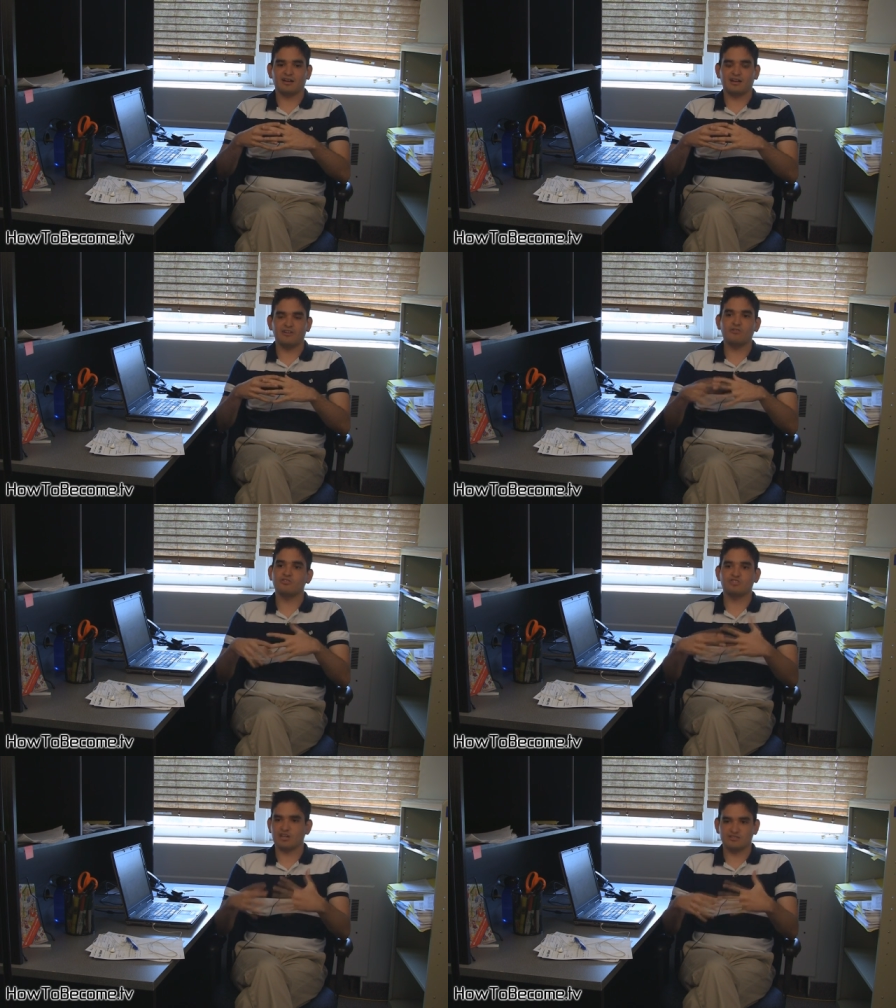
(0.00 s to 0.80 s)
another
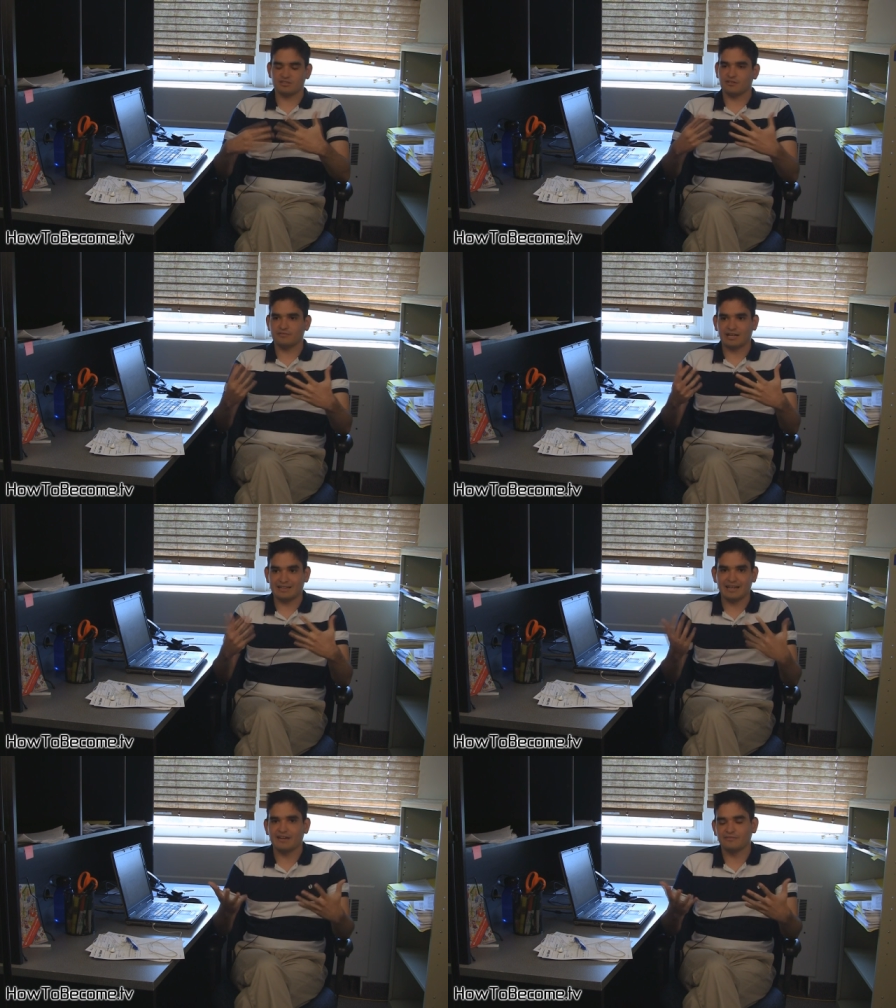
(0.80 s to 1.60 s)
chance
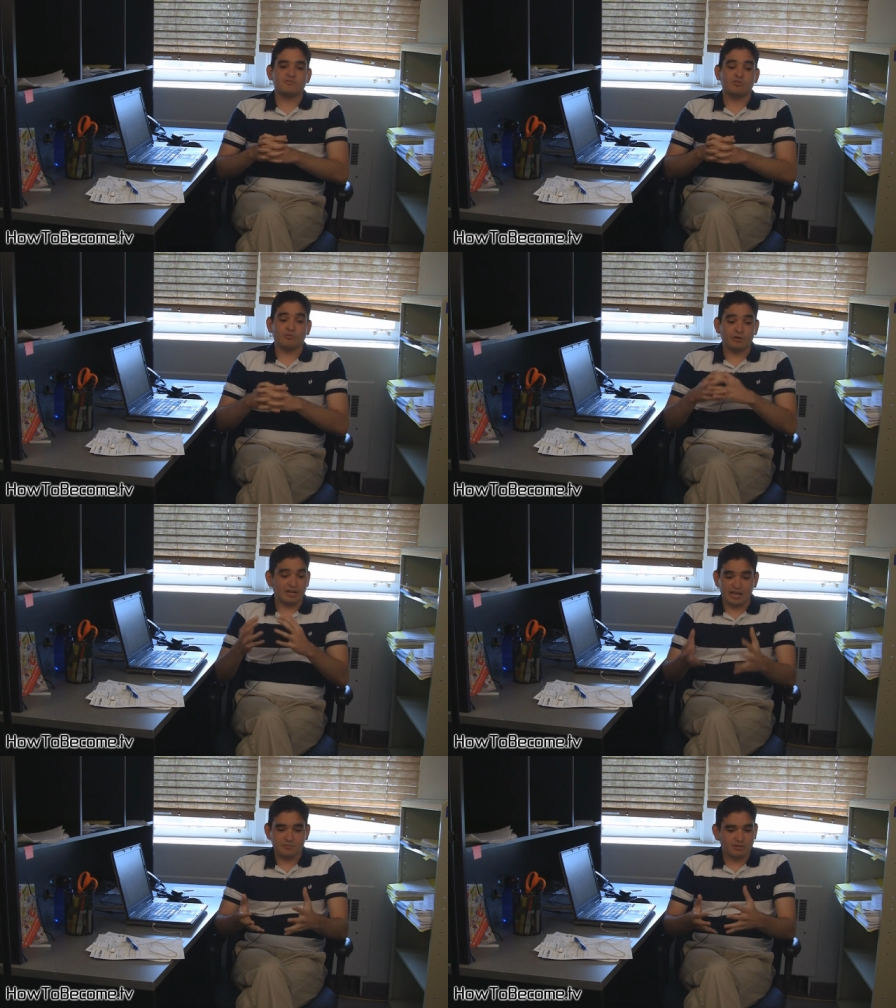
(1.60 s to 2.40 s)
at life. So when I
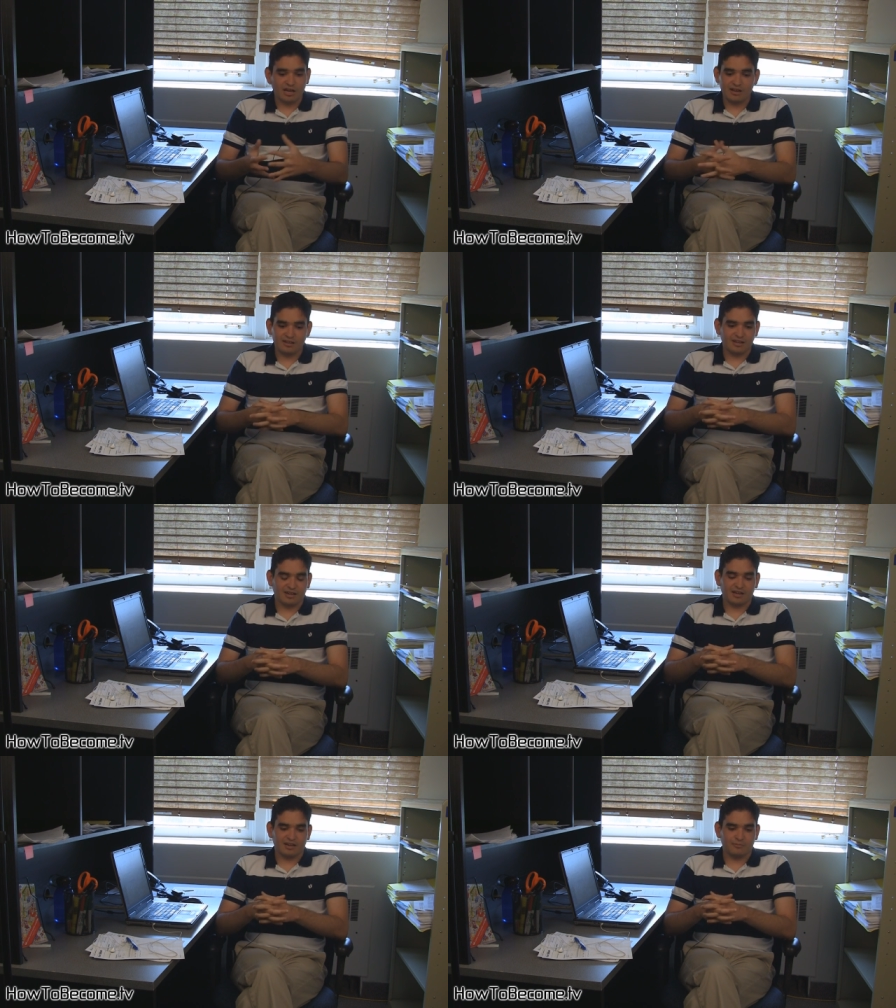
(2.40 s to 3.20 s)
came to
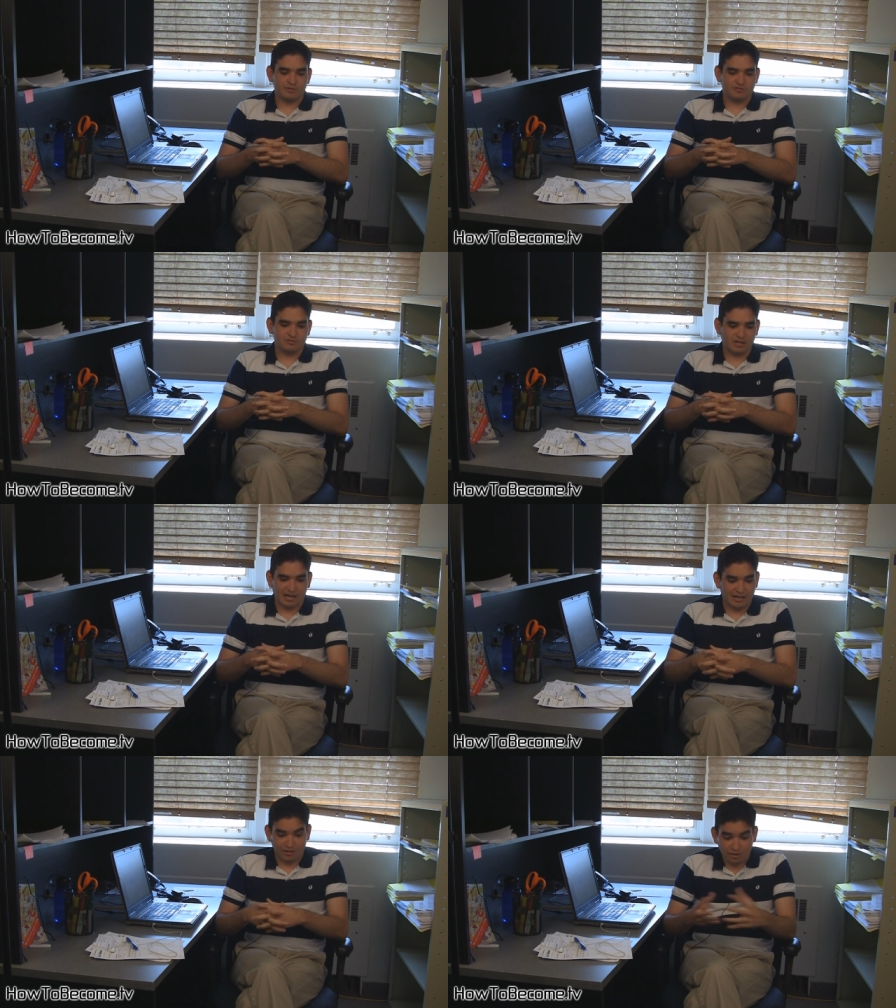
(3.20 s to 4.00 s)
Canada, I was I
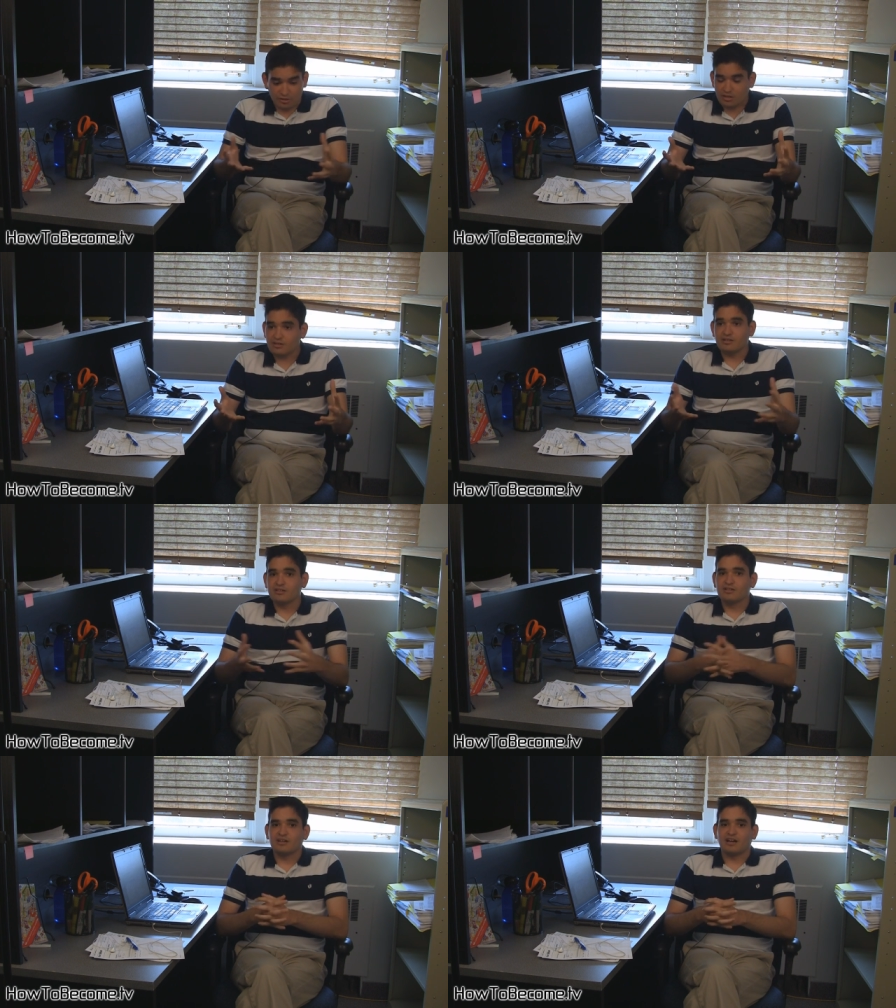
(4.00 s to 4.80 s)
had nothing.
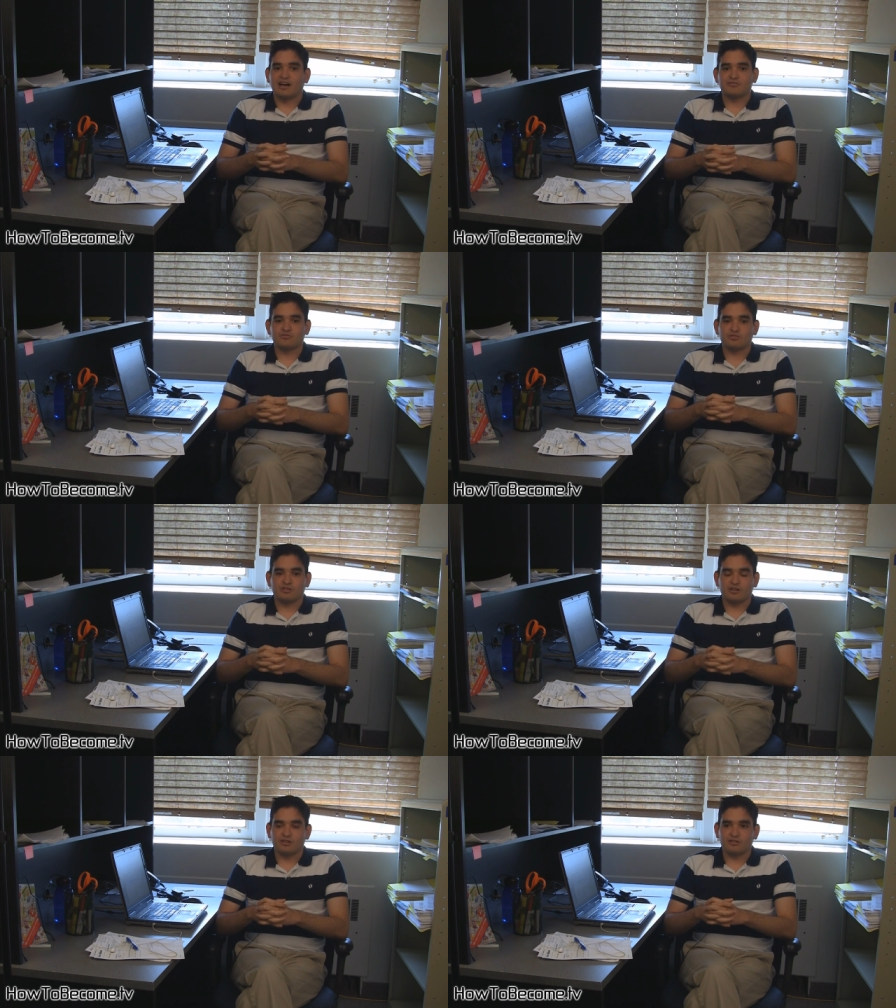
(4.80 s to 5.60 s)
I had to start all,